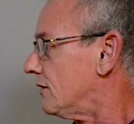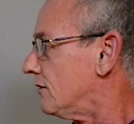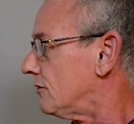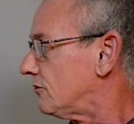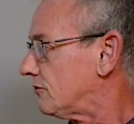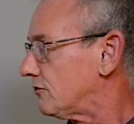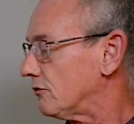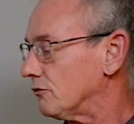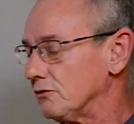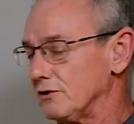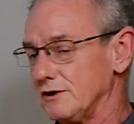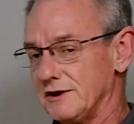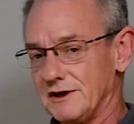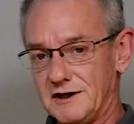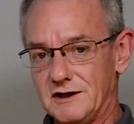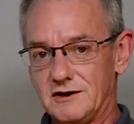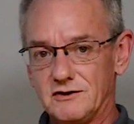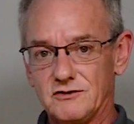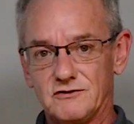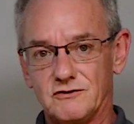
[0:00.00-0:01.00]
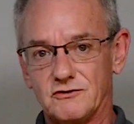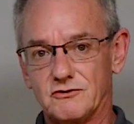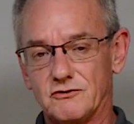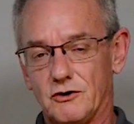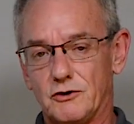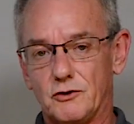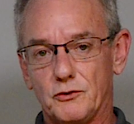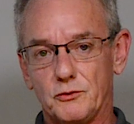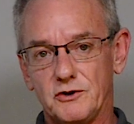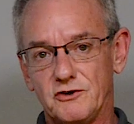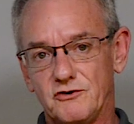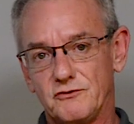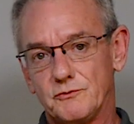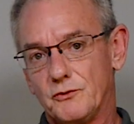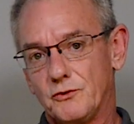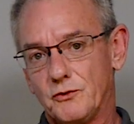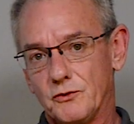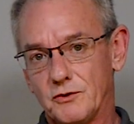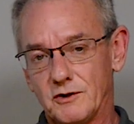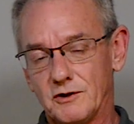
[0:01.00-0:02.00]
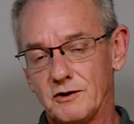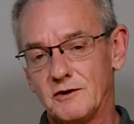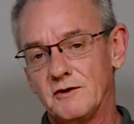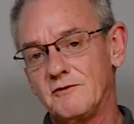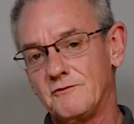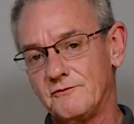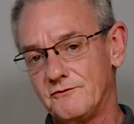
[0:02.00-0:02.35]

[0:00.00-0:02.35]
So less is always more.